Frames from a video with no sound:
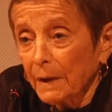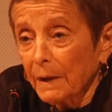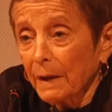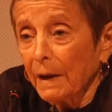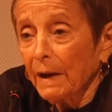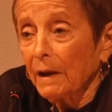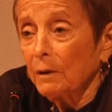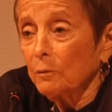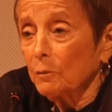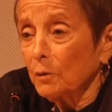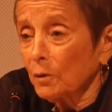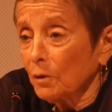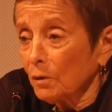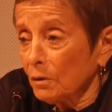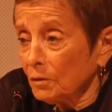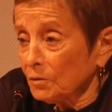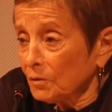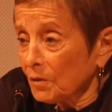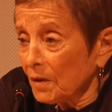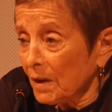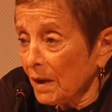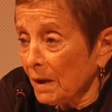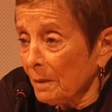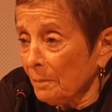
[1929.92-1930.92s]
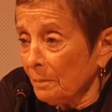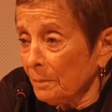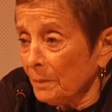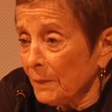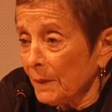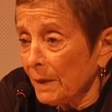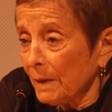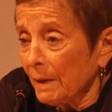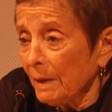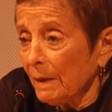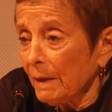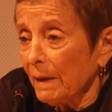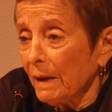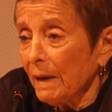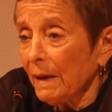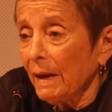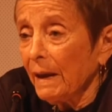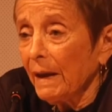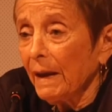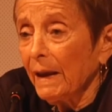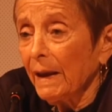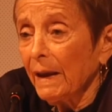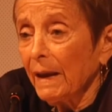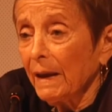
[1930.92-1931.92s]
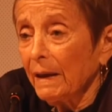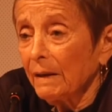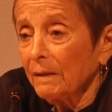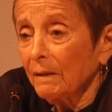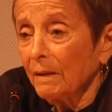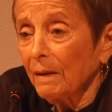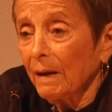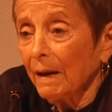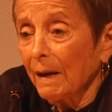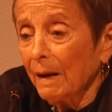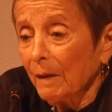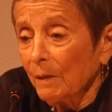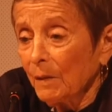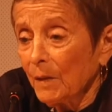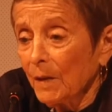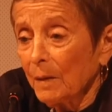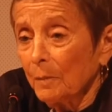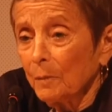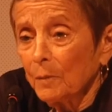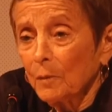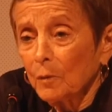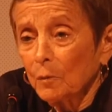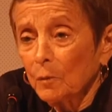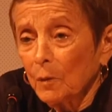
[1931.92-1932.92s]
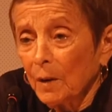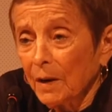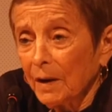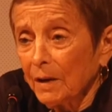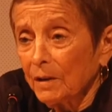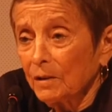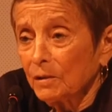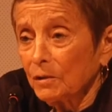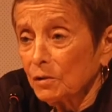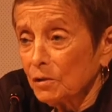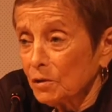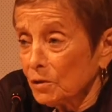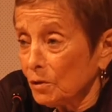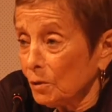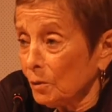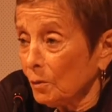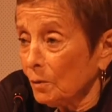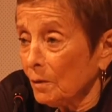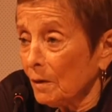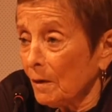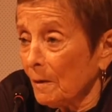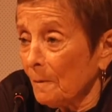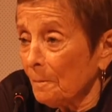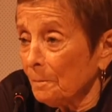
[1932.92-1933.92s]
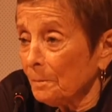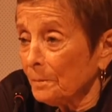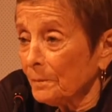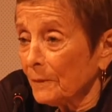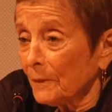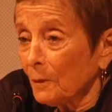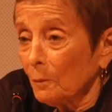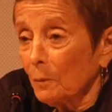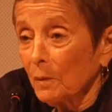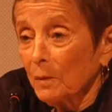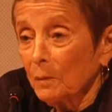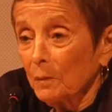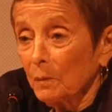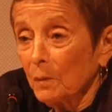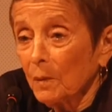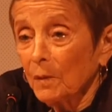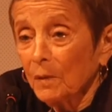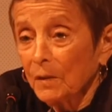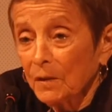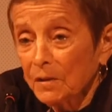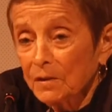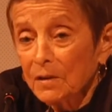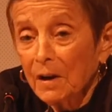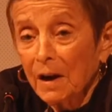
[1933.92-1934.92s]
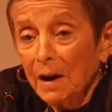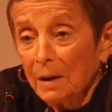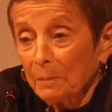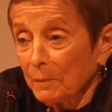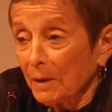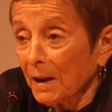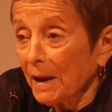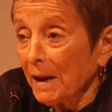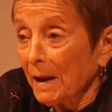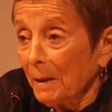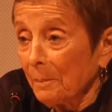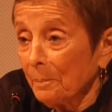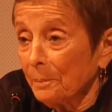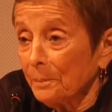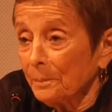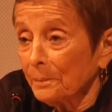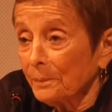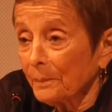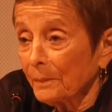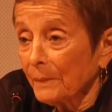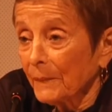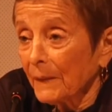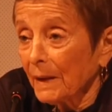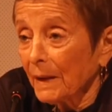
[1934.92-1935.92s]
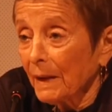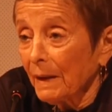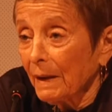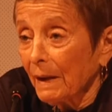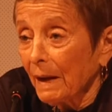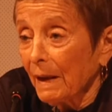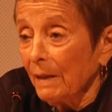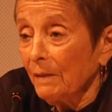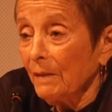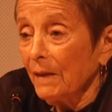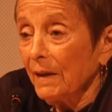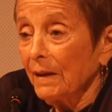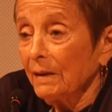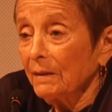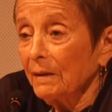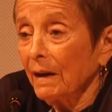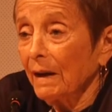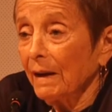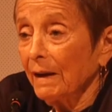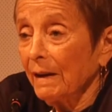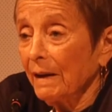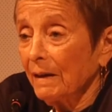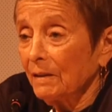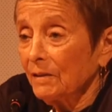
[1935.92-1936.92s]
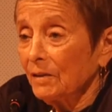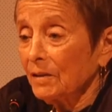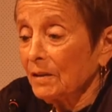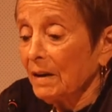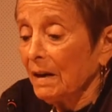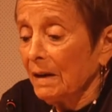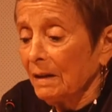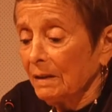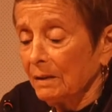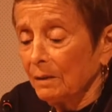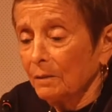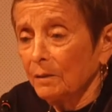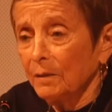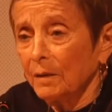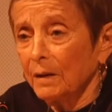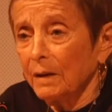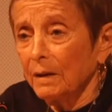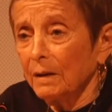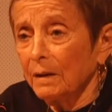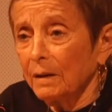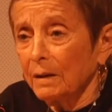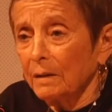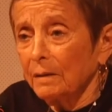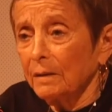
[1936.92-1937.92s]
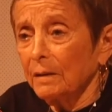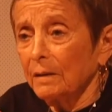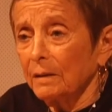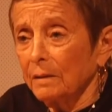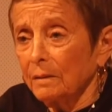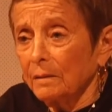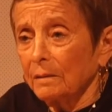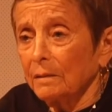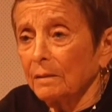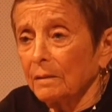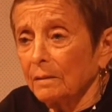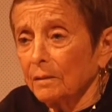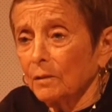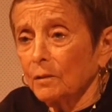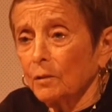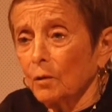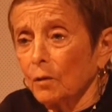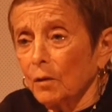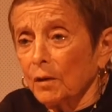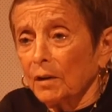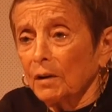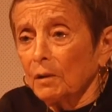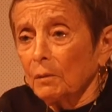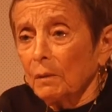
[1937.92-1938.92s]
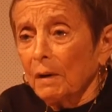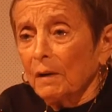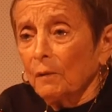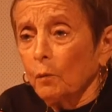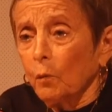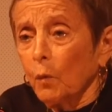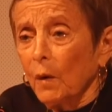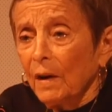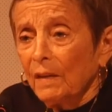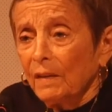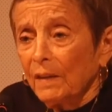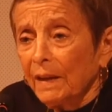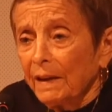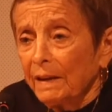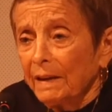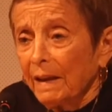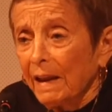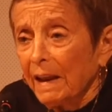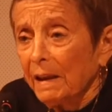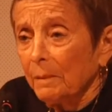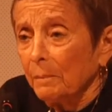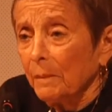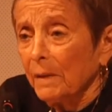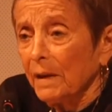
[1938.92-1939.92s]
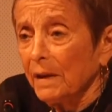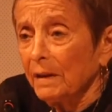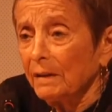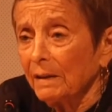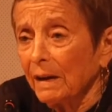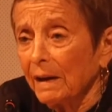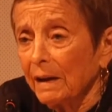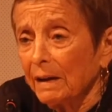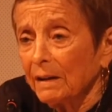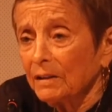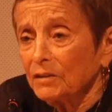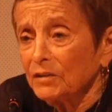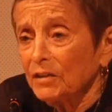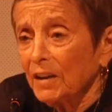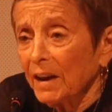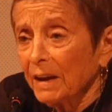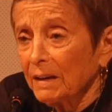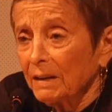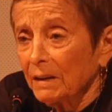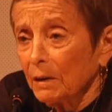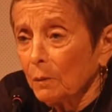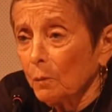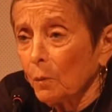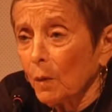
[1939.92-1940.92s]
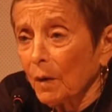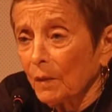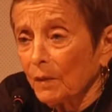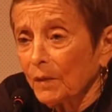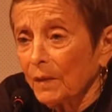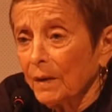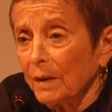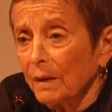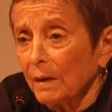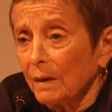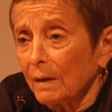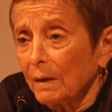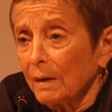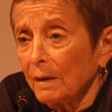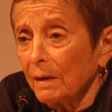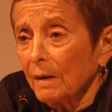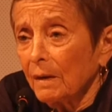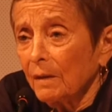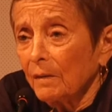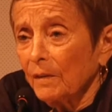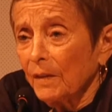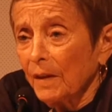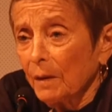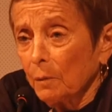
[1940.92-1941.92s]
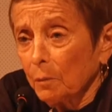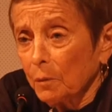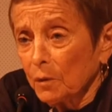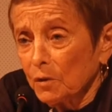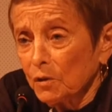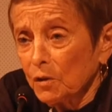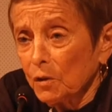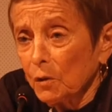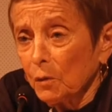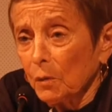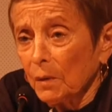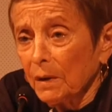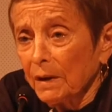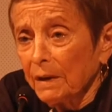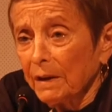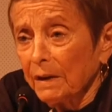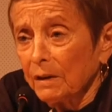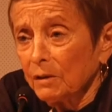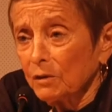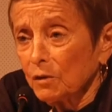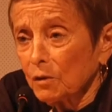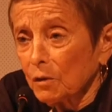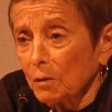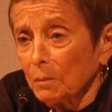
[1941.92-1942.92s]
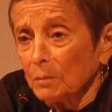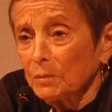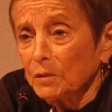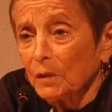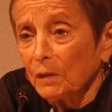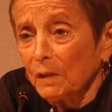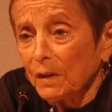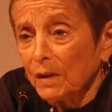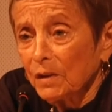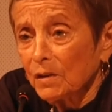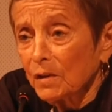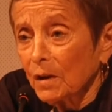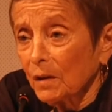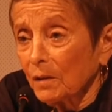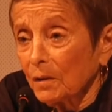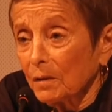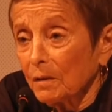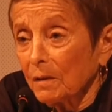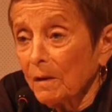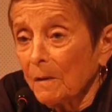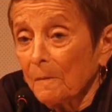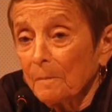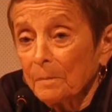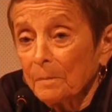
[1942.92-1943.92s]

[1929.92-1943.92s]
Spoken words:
and rehearsed them and had them ready to shoot when the time came. And then I had to kind of choreograph when they came in and exactly what they were doing in terms of each other